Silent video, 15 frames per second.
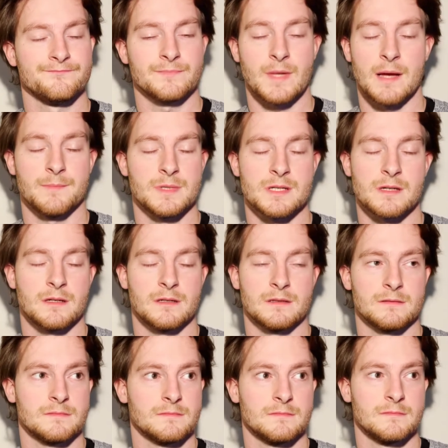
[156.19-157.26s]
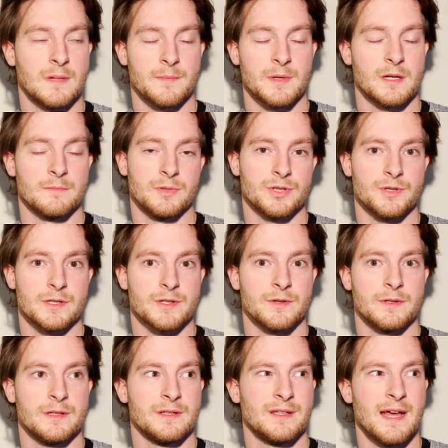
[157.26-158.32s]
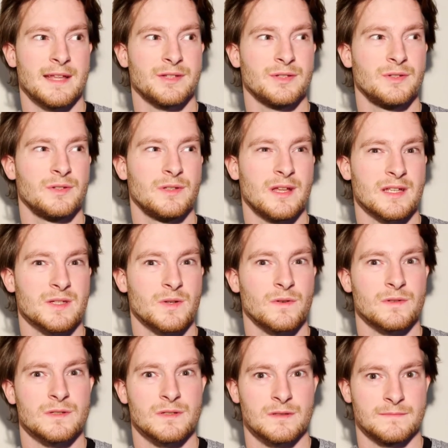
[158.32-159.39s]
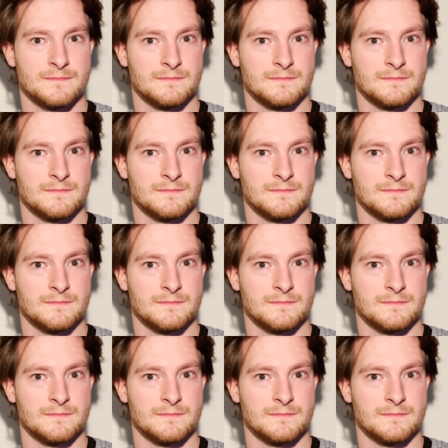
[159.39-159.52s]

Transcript: gonna butcher it, so date de naissance.